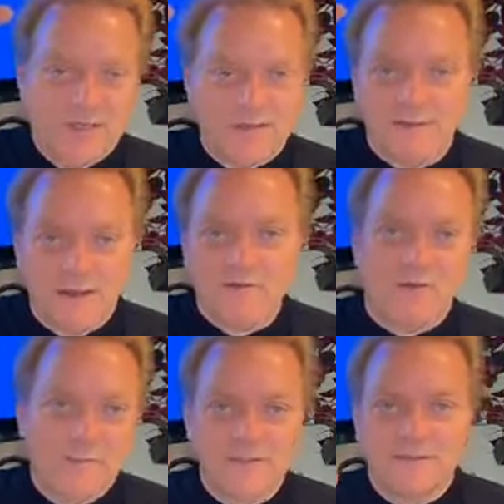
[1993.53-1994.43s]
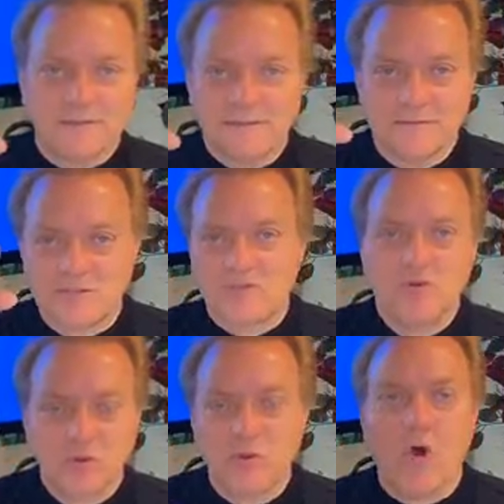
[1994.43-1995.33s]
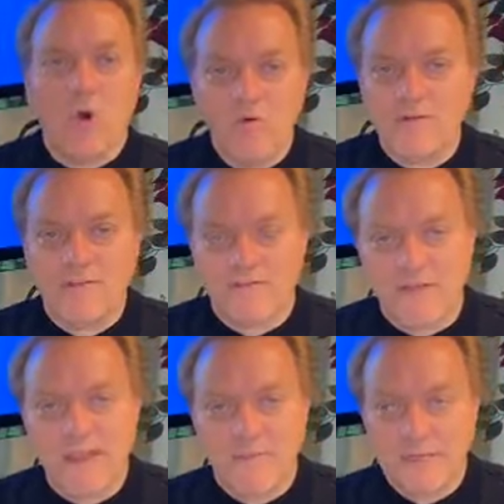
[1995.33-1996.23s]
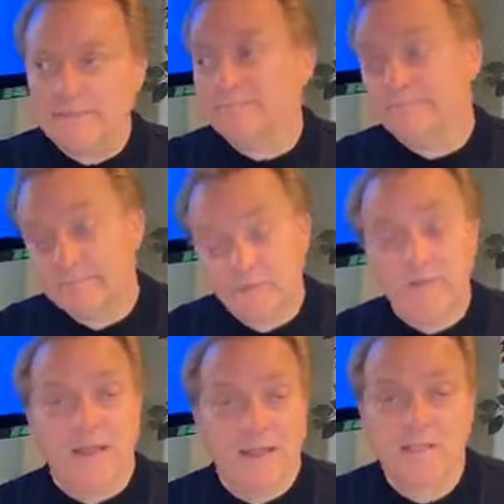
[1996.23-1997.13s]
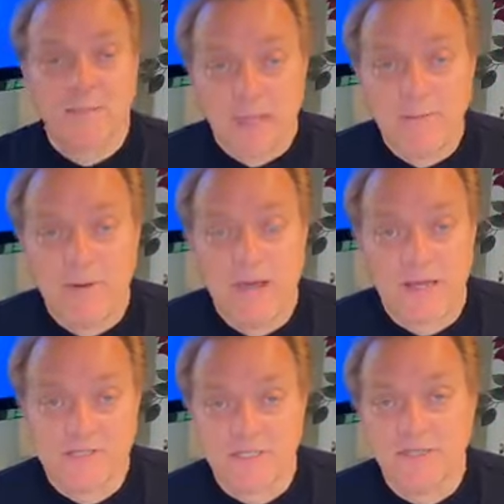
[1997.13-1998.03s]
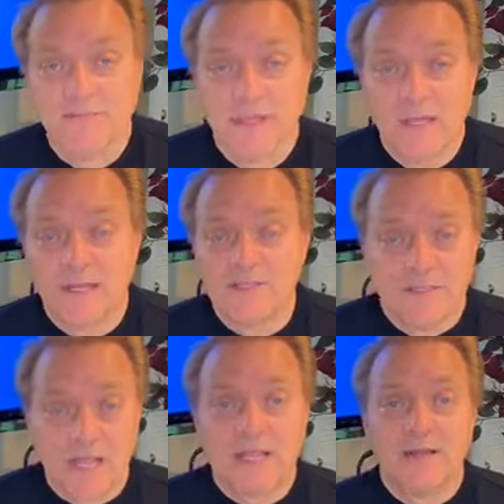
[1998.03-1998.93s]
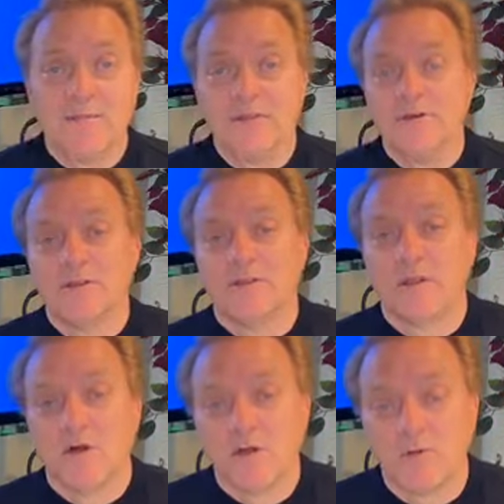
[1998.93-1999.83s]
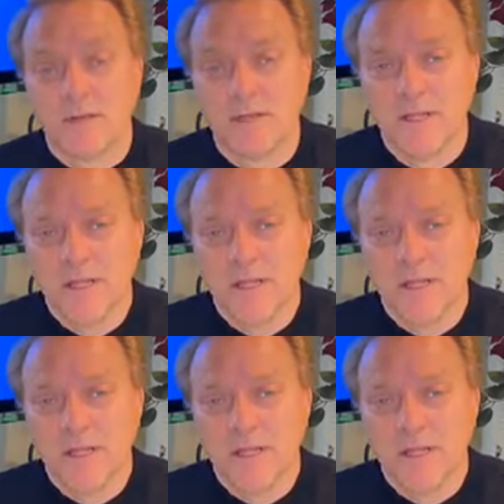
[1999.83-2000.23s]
government and school over the family, that's a bad policy. And it's not going to be good in the long run.